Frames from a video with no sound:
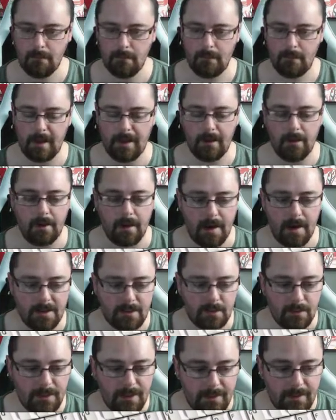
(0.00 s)
There you go, guys.
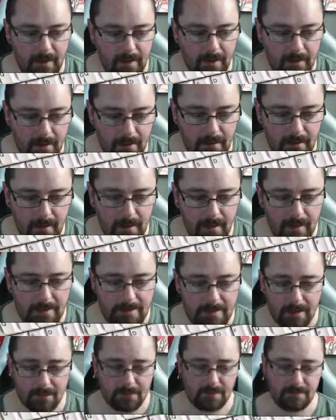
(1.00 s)
What do you think? It
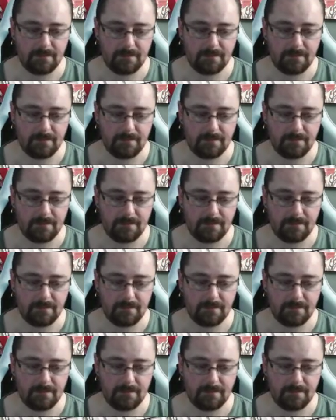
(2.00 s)
sounds